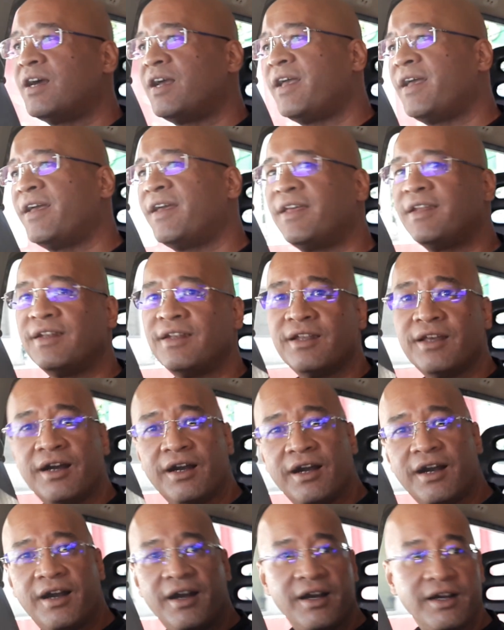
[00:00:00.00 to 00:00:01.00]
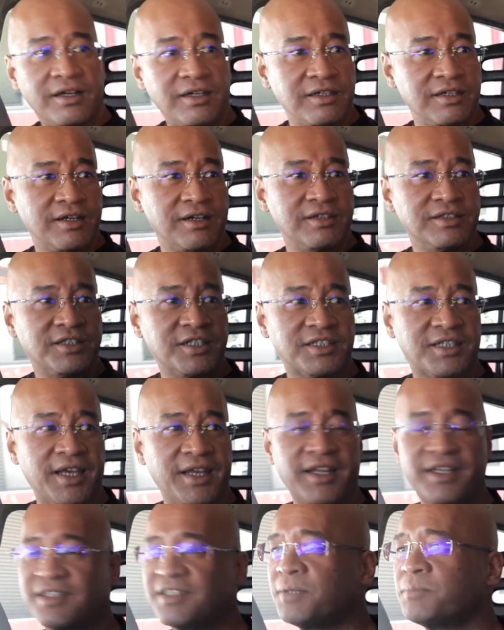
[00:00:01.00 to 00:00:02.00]
And uh, just
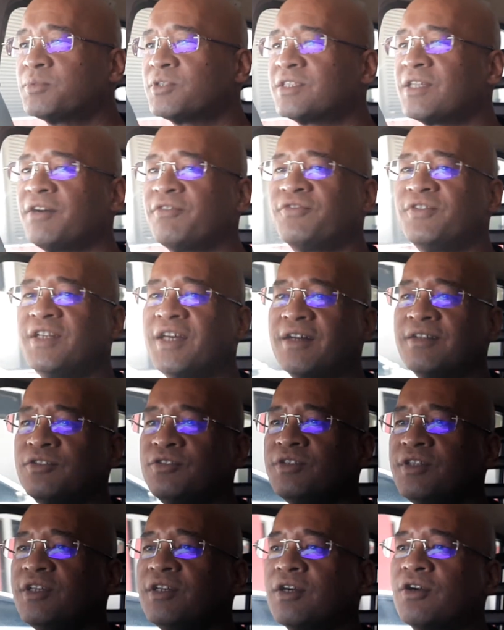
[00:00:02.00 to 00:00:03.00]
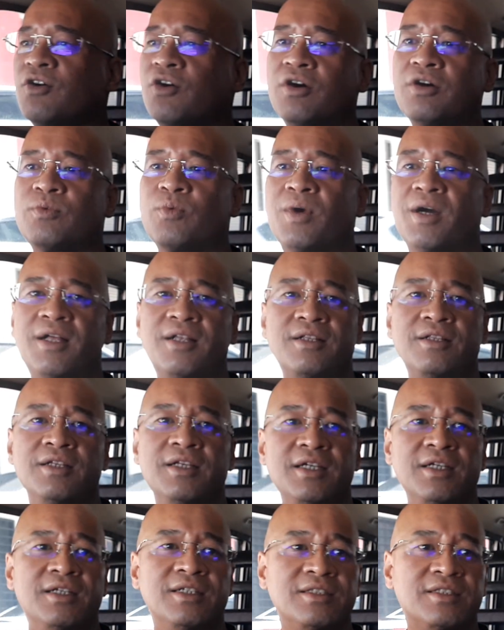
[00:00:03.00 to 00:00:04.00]
getting some stuff done to the Accord while,
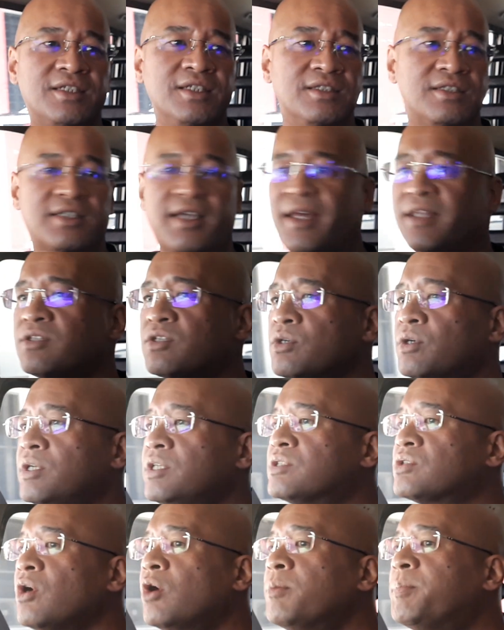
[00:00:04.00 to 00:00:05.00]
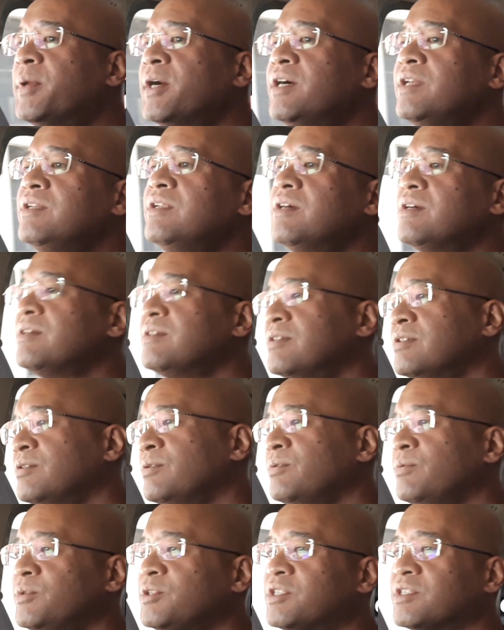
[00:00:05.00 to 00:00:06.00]
since Kenzone is open,
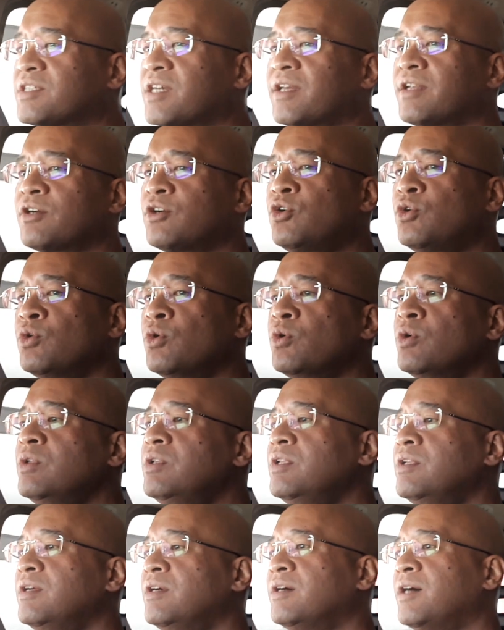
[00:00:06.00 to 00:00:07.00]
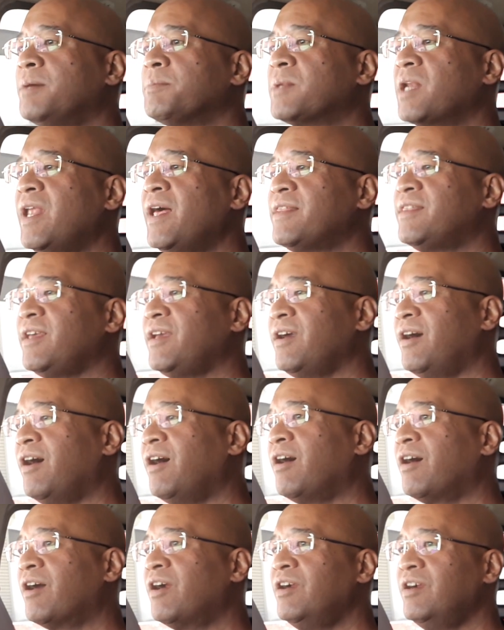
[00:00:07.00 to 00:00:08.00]
which is kind of cool. I'm glad they
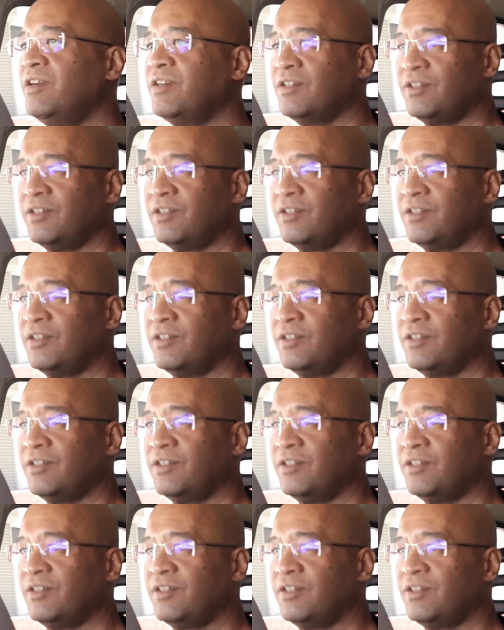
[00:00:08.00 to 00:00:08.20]
are.